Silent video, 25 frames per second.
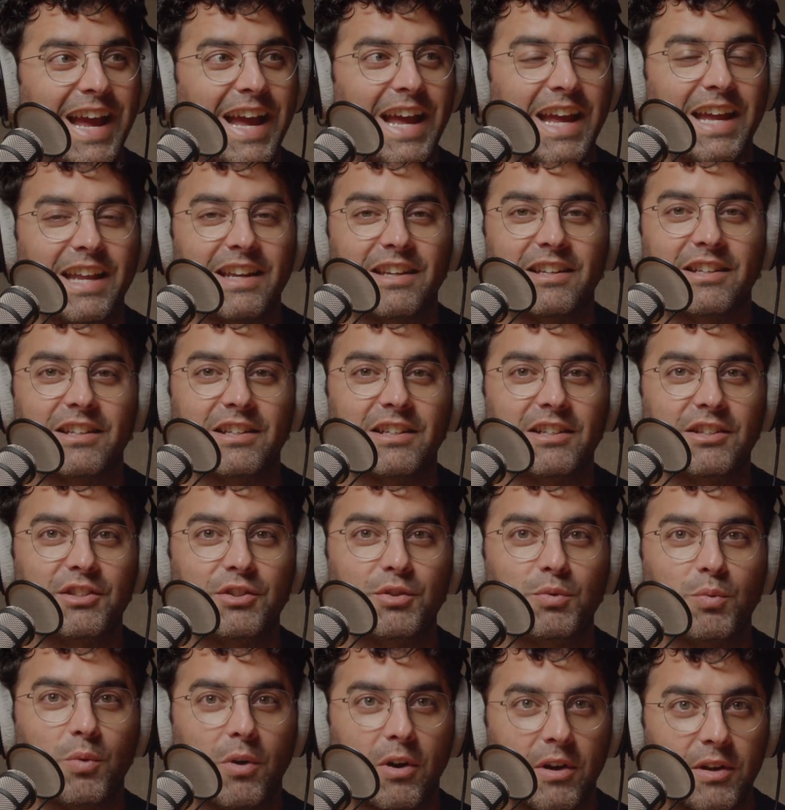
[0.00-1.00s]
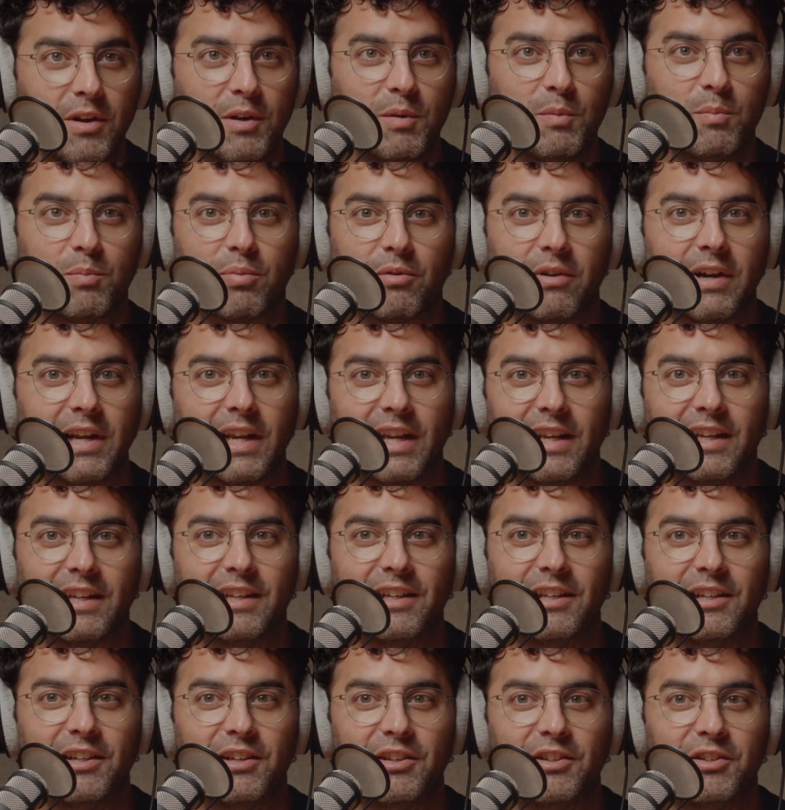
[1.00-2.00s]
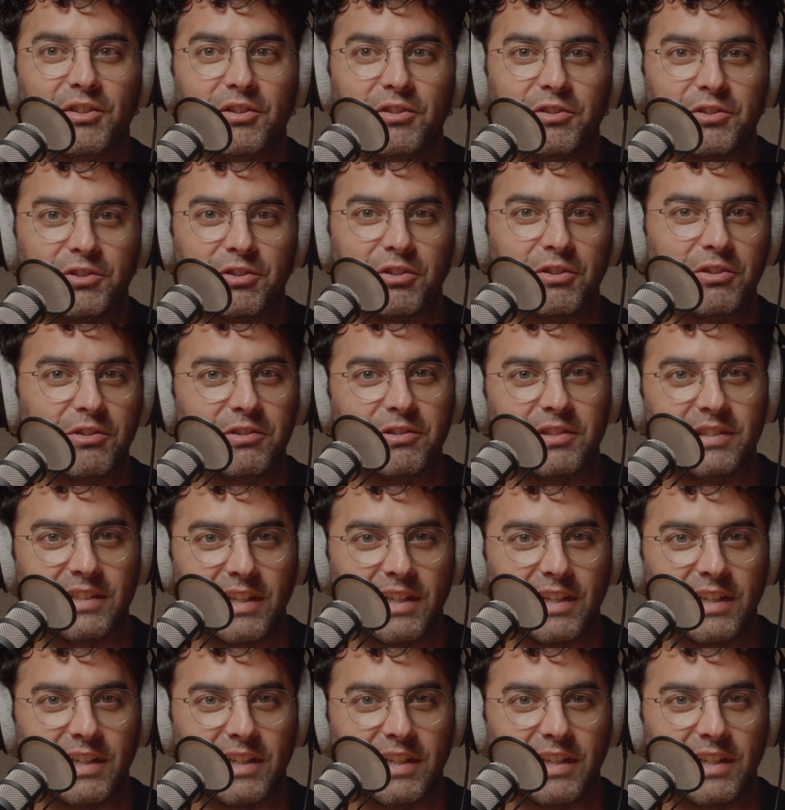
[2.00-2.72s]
And you want to bring your true